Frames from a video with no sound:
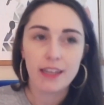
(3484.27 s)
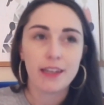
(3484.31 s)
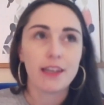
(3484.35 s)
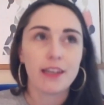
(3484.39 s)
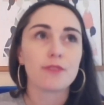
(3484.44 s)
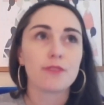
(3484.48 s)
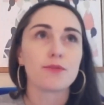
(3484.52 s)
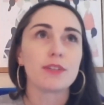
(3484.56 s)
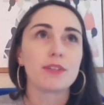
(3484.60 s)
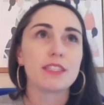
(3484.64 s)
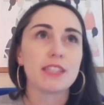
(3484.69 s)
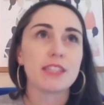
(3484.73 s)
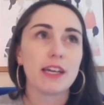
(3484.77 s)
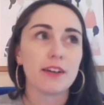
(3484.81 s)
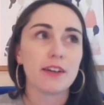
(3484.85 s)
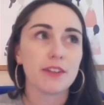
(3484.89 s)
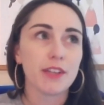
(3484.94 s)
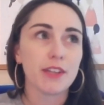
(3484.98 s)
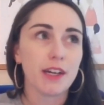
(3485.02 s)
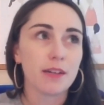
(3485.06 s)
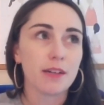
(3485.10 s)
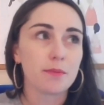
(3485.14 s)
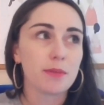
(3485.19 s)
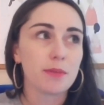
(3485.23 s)
If we tell
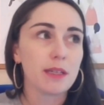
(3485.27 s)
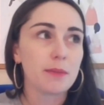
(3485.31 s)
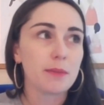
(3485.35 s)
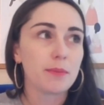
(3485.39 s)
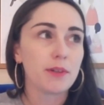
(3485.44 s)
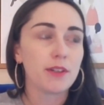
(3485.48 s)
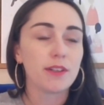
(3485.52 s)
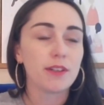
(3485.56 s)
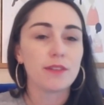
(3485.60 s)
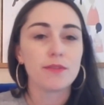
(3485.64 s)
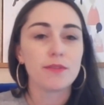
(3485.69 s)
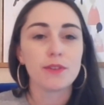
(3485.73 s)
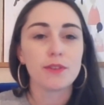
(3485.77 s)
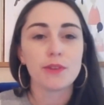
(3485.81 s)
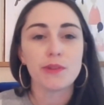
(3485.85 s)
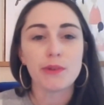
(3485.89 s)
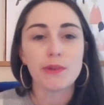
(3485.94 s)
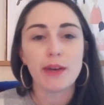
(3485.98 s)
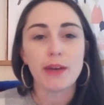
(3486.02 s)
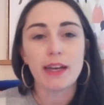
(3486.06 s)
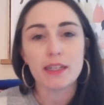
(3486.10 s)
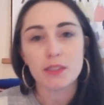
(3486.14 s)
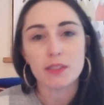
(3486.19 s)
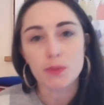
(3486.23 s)
young people, if you do
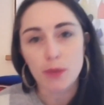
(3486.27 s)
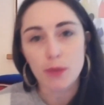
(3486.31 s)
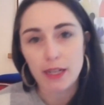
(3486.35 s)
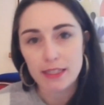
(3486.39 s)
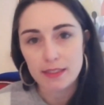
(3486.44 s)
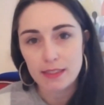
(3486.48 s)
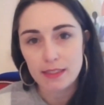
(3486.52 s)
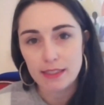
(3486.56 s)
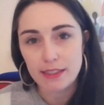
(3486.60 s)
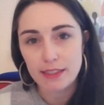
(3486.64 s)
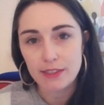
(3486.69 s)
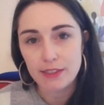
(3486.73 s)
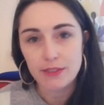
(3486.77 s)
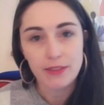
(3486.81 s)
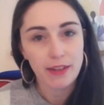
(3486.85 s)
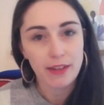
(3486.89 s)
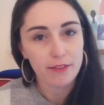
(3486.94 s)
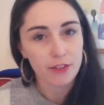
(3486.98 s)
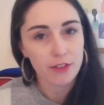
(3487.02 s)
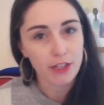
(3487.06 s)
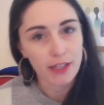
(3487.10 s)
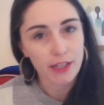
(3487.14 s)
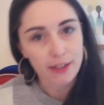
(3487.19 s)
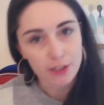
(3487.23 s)
X, Y, Z, you'll
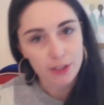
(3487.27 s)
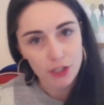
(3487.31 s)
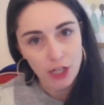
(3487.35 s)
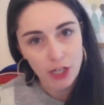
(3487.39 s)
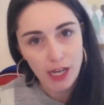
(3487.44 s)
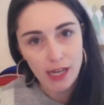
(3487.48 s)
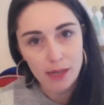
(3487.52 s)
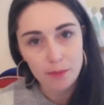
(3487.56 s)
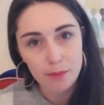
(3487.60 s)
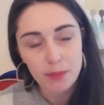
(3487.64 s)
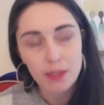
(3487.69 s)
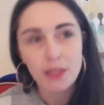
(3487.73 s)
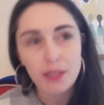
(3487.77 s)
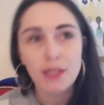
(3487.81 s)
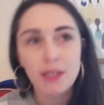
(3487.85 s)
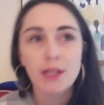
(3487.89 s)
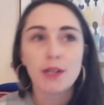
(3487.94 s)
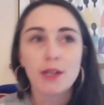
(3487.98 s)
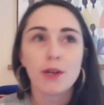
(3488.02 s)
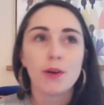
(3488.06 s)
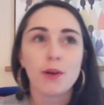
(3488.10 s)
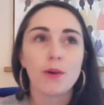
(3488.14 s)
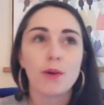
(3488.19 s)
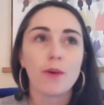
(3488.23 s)
never get a job,
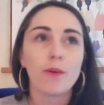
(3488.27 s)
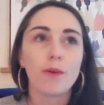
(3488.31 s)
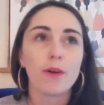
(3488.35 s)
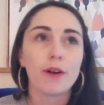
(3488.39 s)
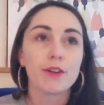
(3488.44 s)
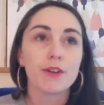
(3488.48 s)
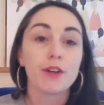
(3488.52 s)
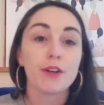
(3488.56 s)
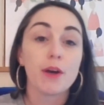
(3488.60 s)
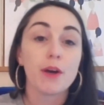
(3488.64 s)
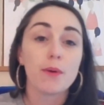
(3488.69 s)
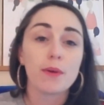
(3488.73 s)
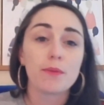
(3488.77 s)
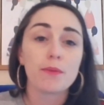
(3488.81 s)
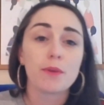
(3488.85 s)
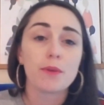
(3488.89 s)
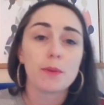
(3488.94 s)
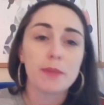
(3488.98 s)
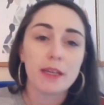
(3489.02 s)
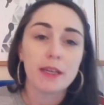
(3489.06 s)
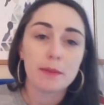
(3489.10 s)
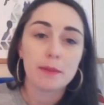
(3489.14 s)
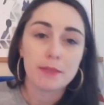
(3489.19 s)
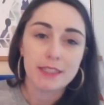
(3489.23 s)
or no one will
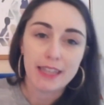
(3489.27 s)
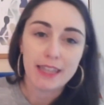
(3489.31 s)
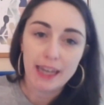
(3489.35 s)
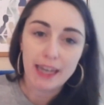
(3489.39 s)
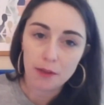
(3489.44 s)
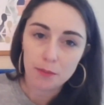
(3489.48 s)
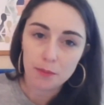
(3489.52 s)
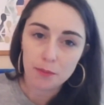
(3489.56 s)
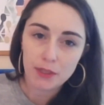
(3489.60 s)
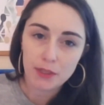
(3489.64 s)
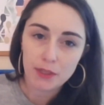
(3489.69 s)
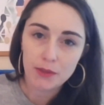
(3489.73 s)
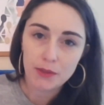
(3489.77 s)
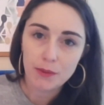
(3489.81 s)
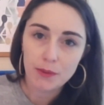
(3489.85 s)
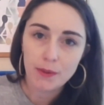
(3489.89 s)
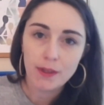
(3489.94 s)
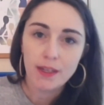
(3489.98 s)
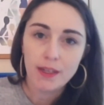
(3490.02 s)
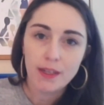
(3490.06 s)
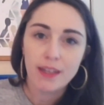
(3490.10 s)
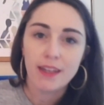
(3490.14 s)
be able to help you,